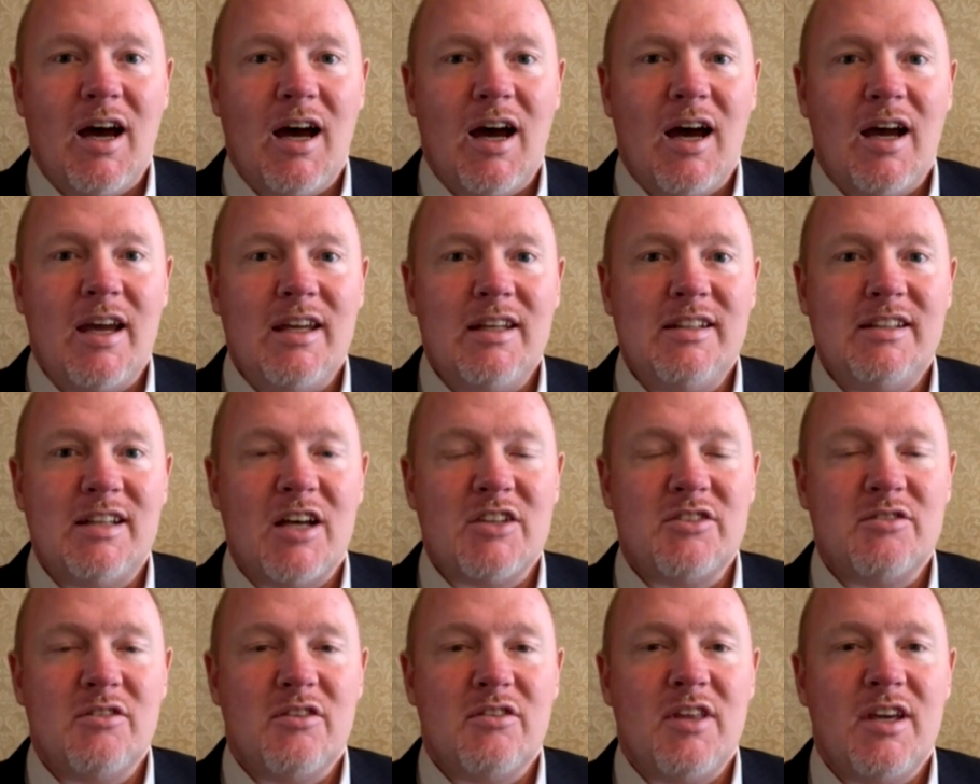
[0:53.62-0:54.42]
He
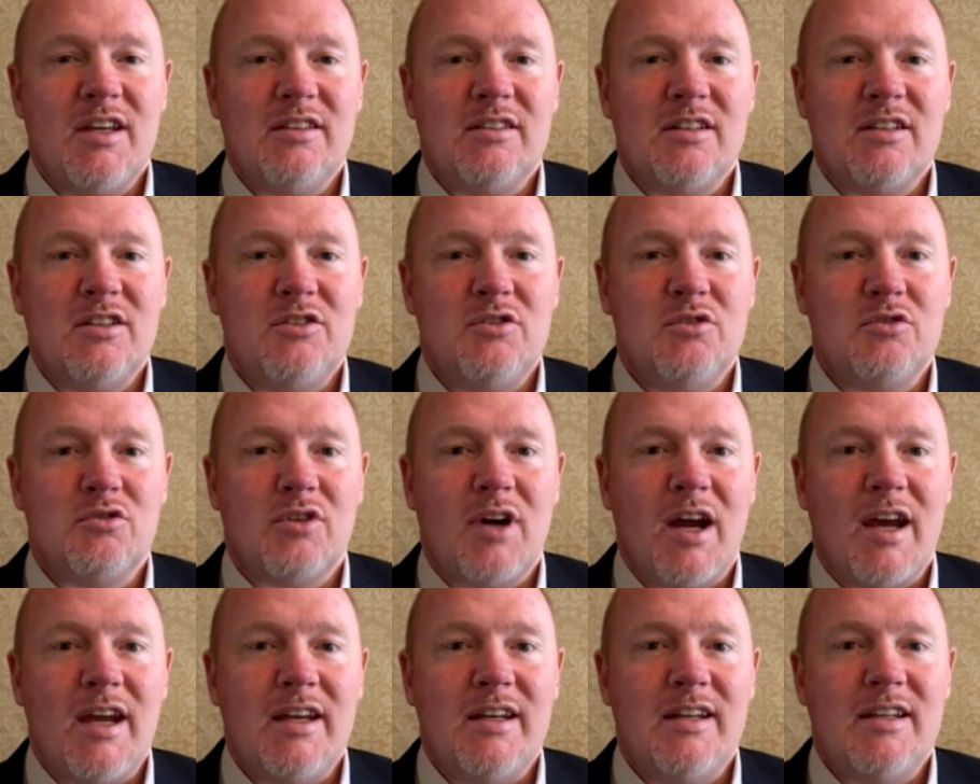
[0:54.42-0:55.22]
doesn't think that
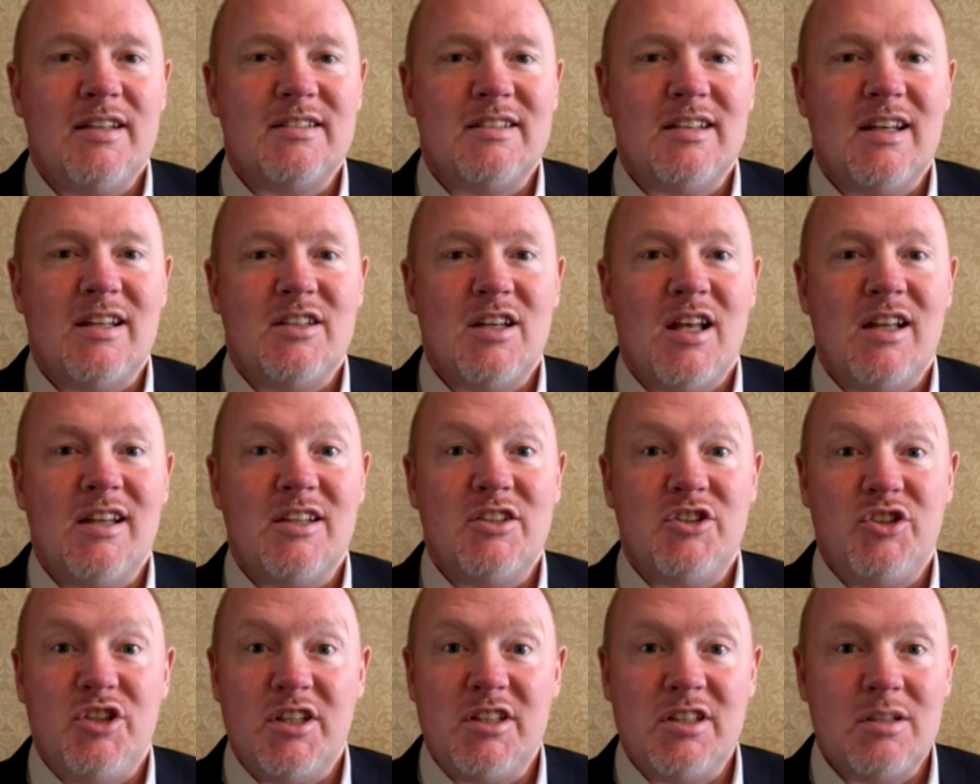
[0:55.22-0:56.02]
Ukraine is a
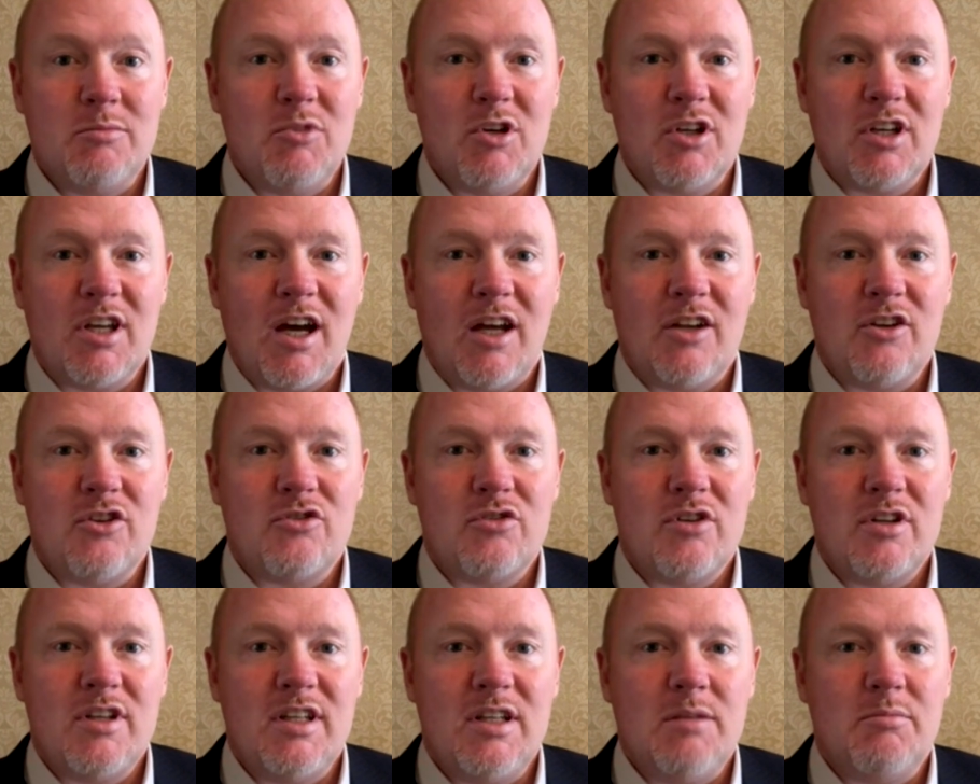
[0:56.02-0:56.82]
legitimate
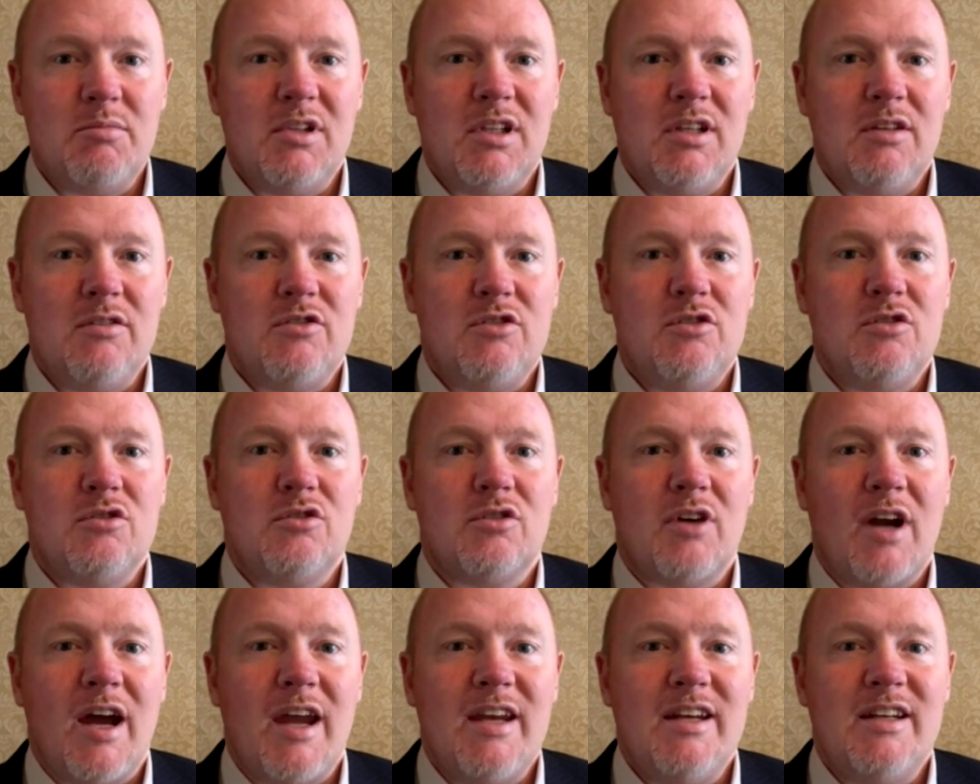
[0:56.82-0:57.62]
country. He believes
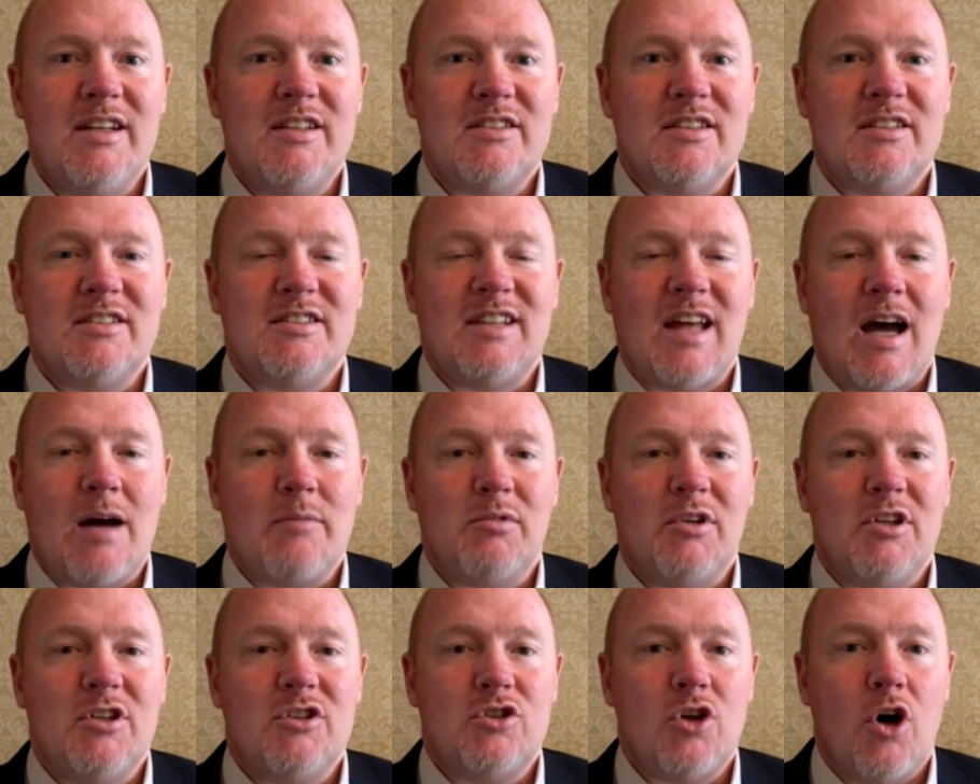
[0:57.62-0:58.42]
Ukraine is
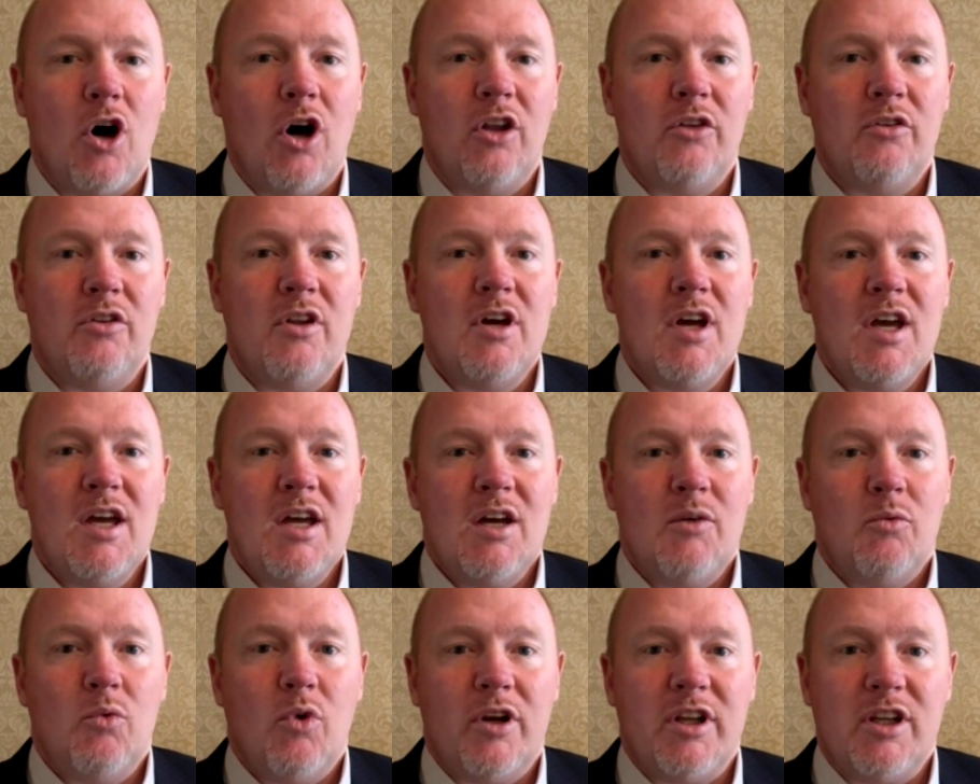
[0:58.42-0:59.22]
established on
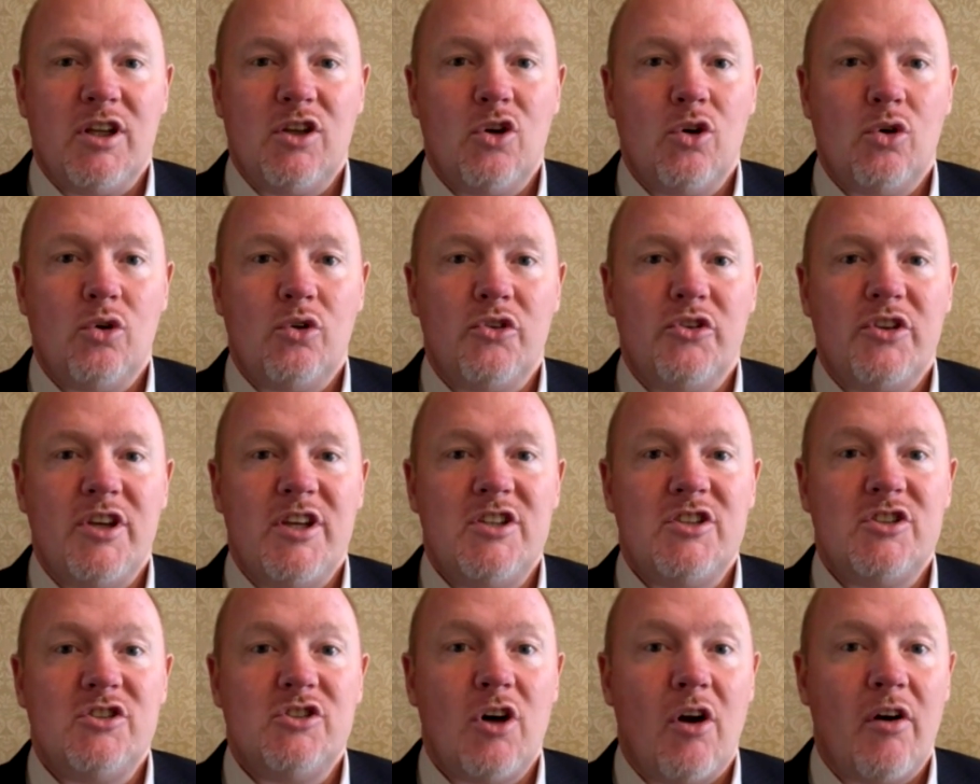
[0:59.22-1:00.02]
what he calls
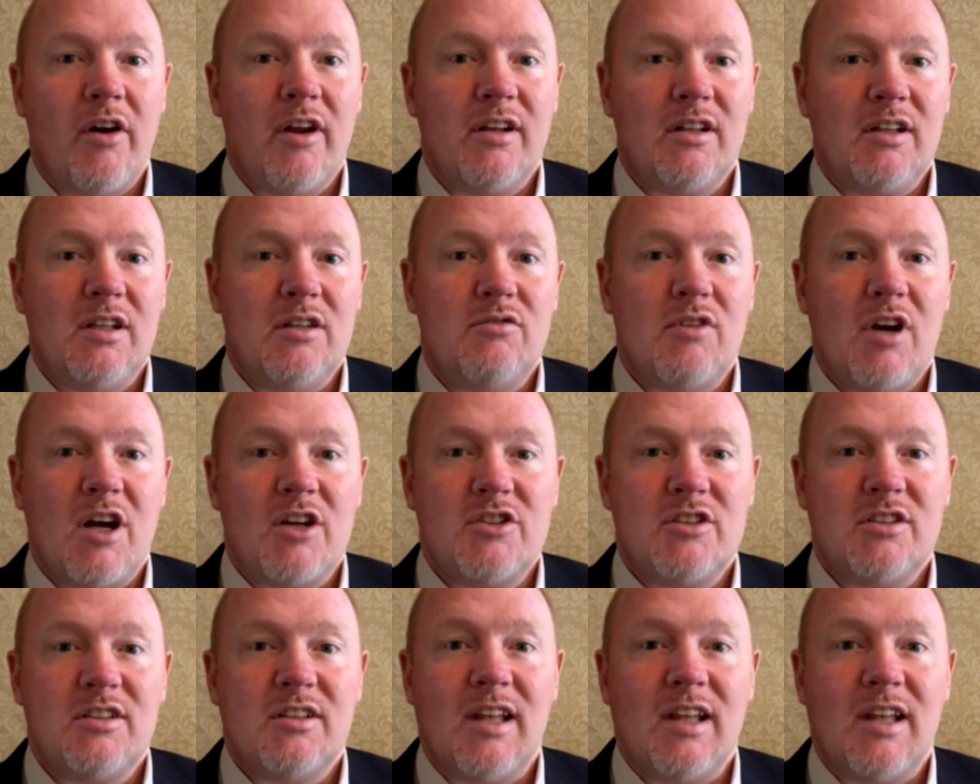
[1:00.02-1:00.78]
historically Russian